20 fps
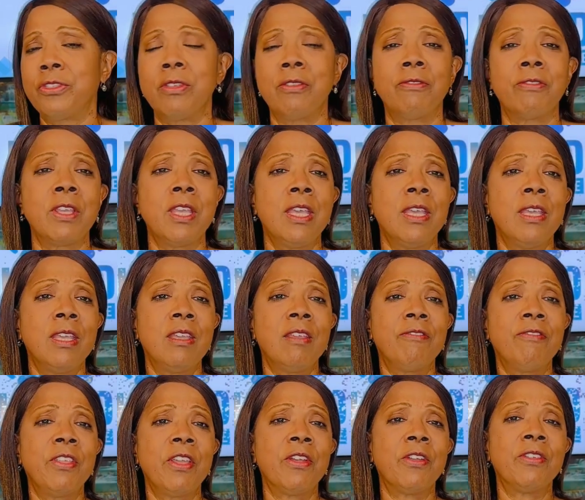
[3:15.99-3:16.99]

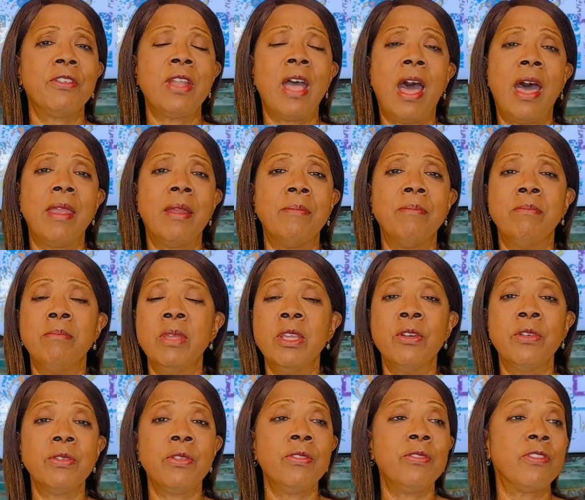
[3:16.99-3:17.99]
if there are not
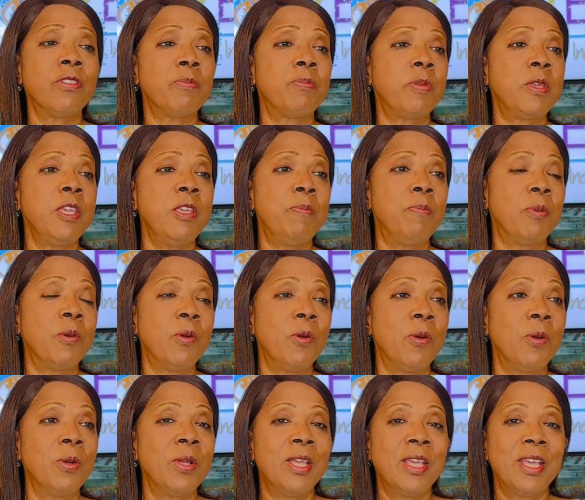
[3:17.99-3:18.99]
millions of people